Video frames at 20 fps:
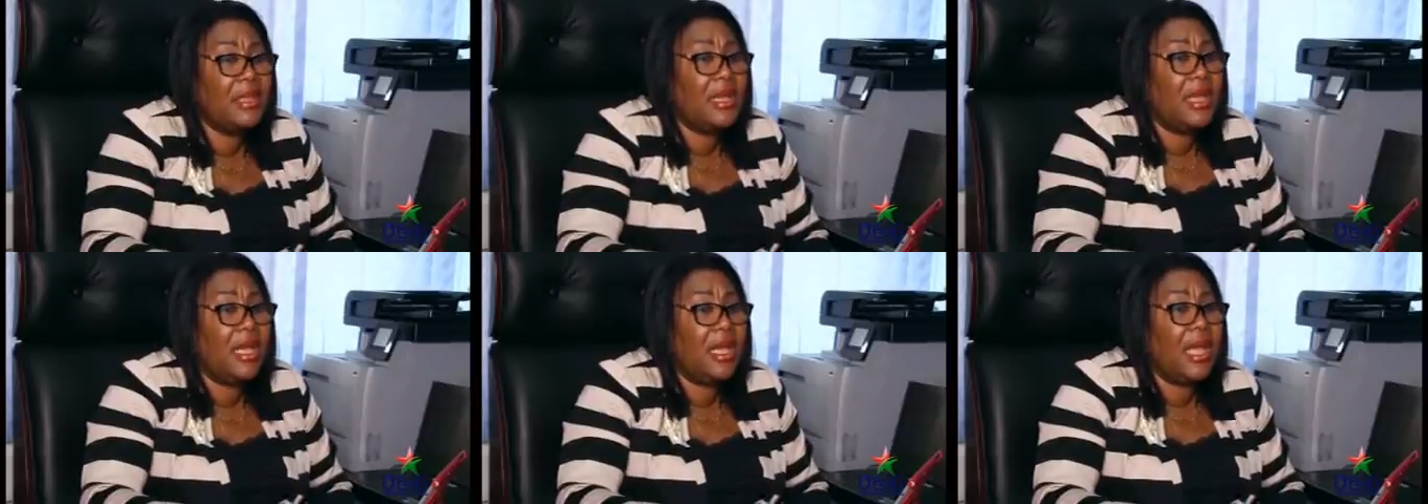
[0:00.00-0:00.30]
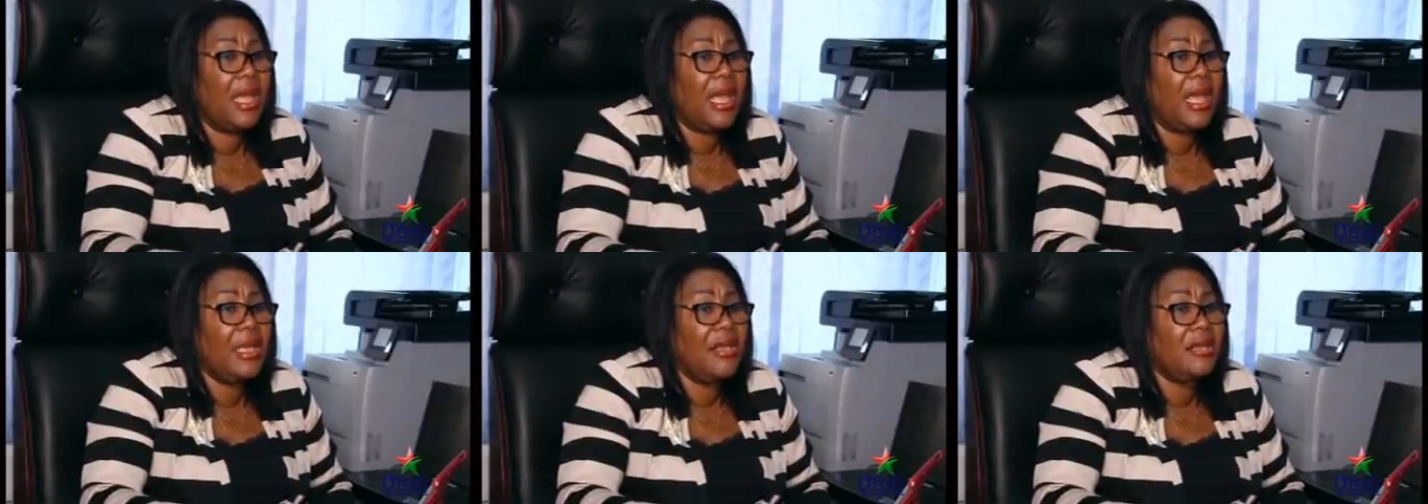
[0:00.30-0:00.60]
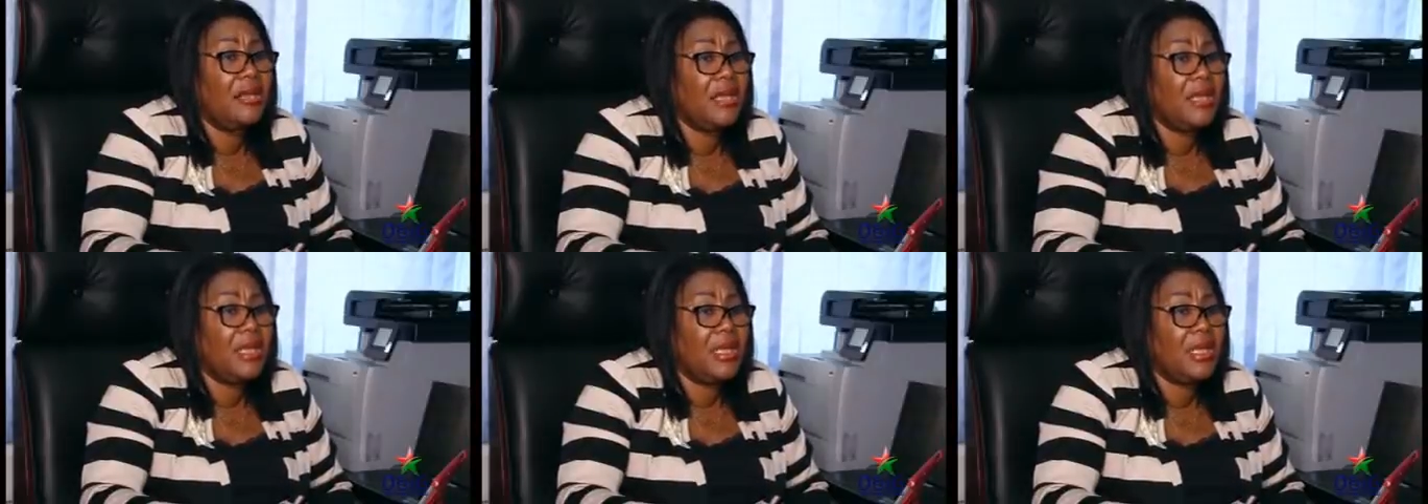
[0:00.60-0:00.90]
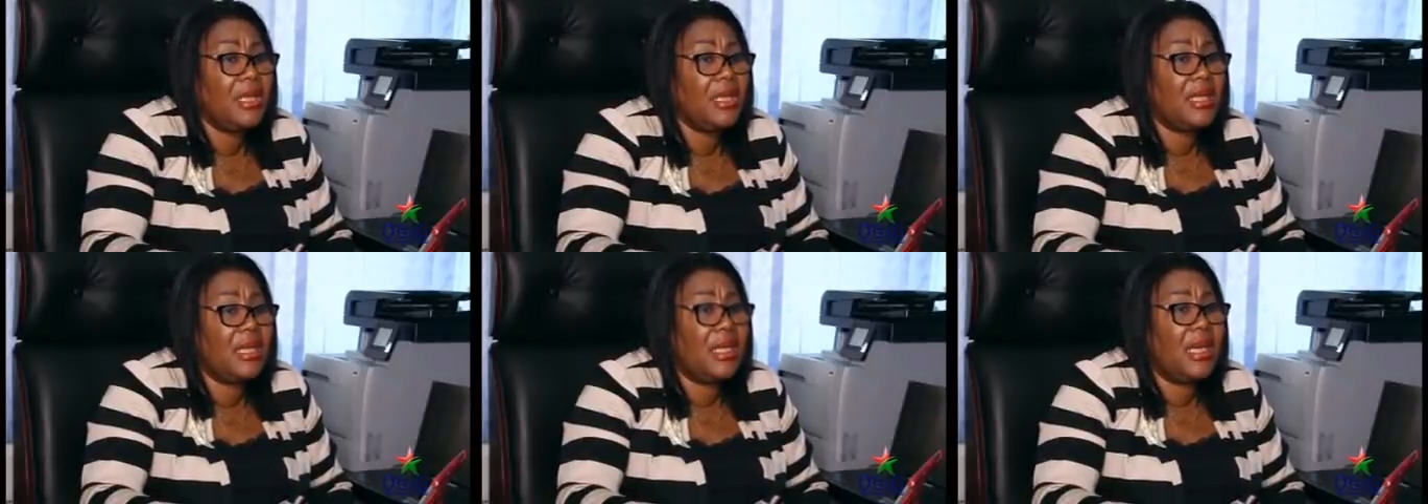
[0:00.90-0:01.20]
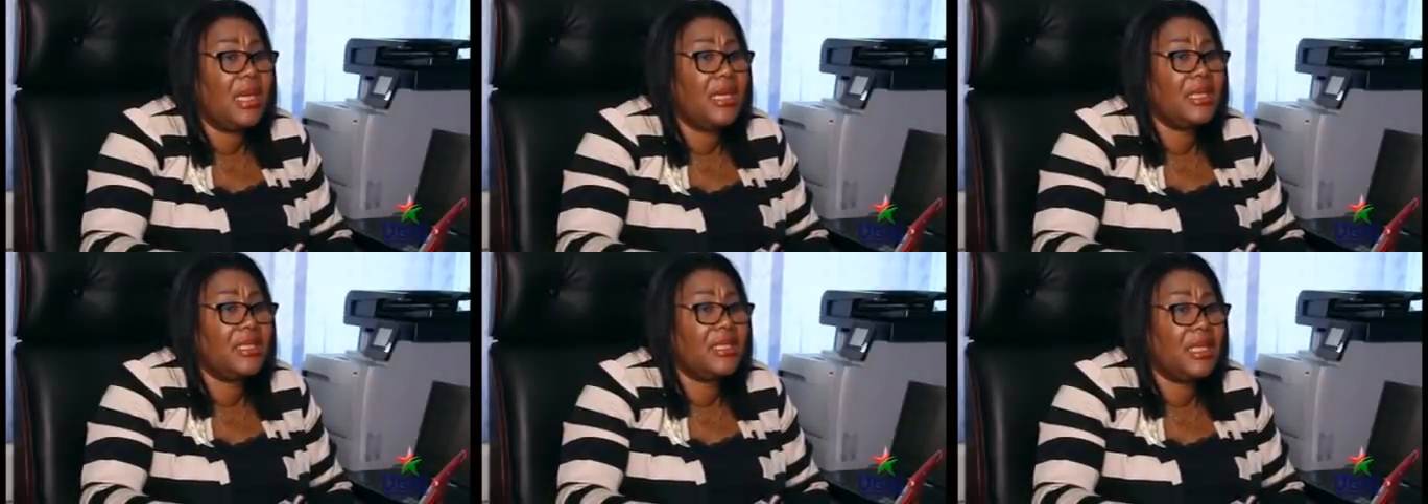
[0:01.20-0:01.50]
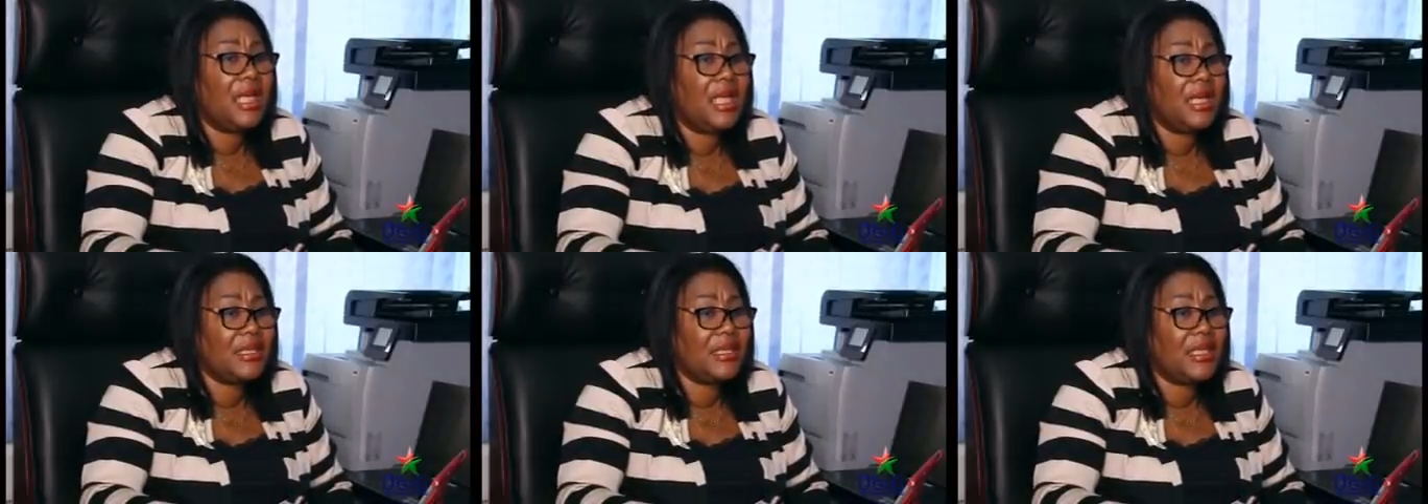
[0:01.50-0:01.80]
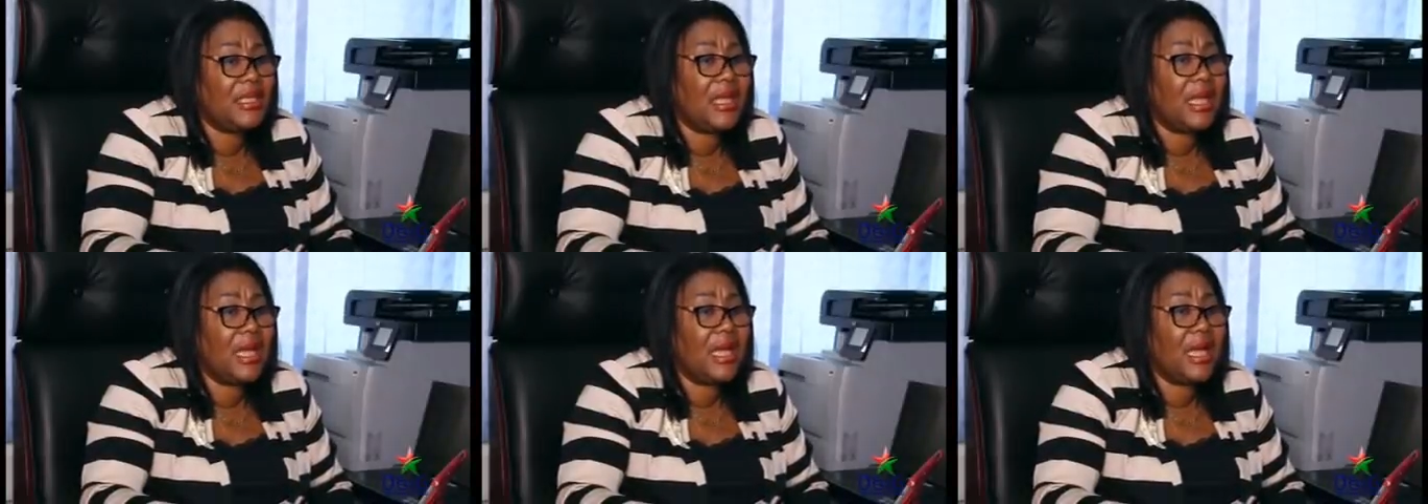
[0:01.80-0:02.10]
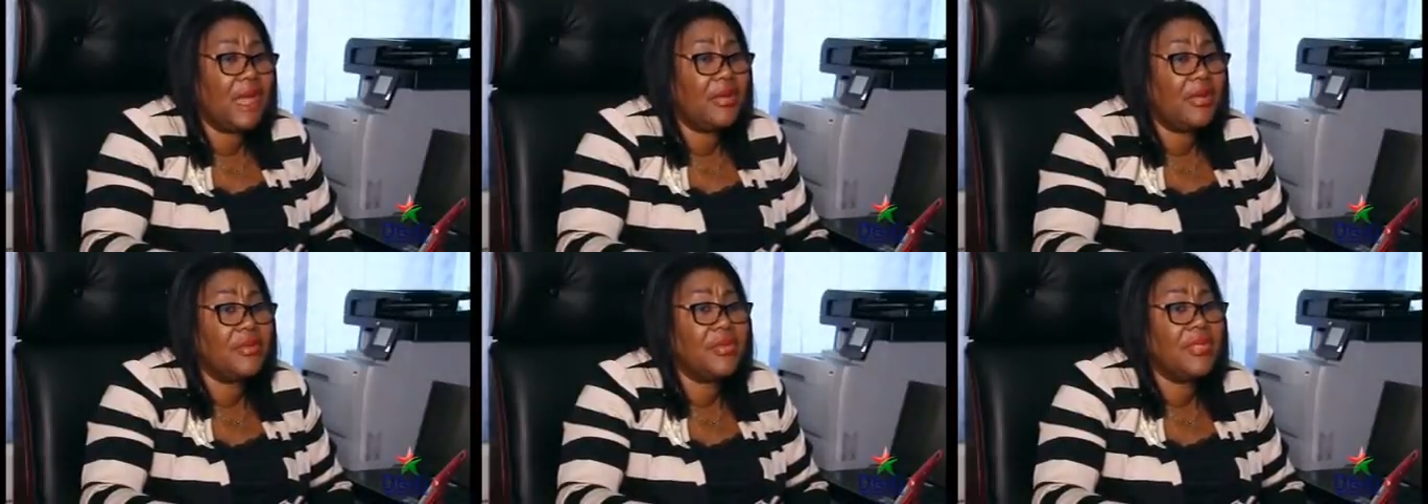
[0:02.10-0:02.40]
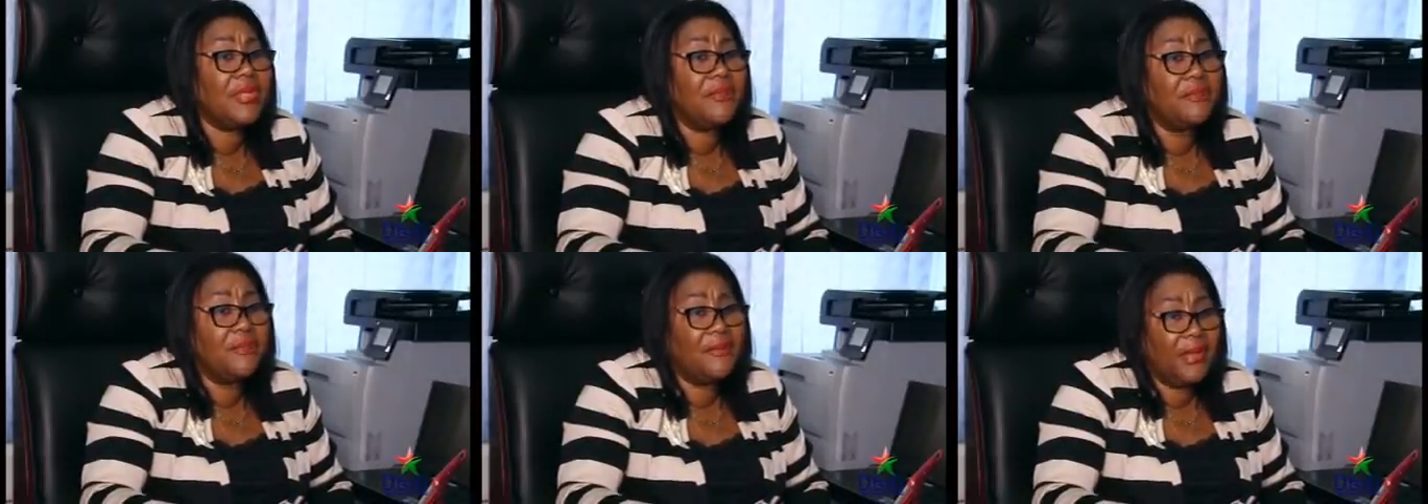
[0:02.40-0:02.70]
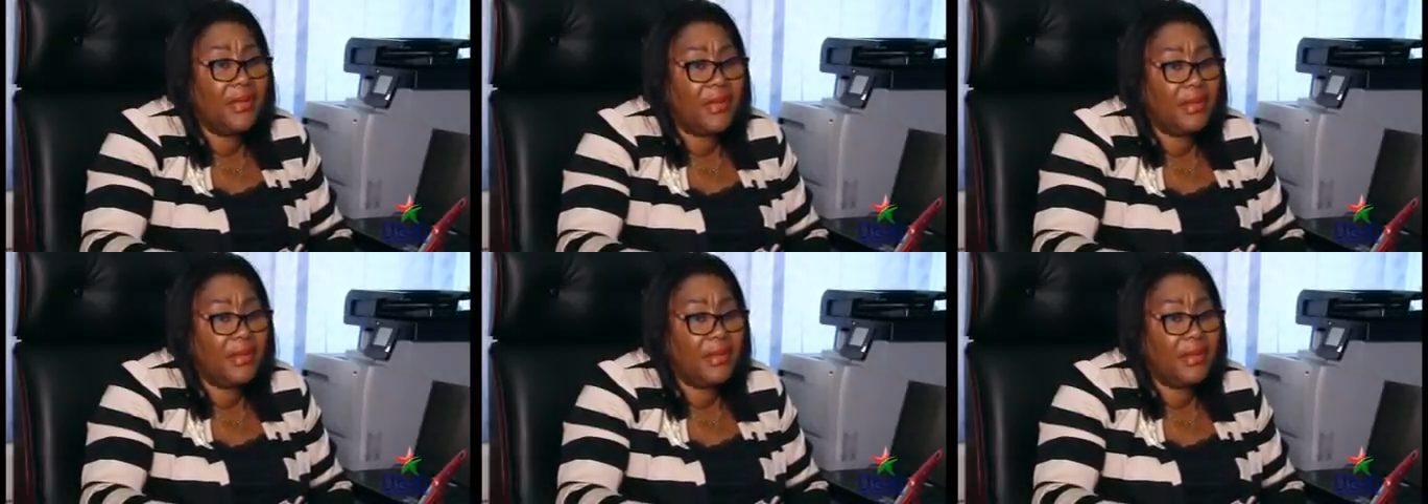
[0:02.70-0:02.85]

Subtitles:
and you need a chartered accounting firm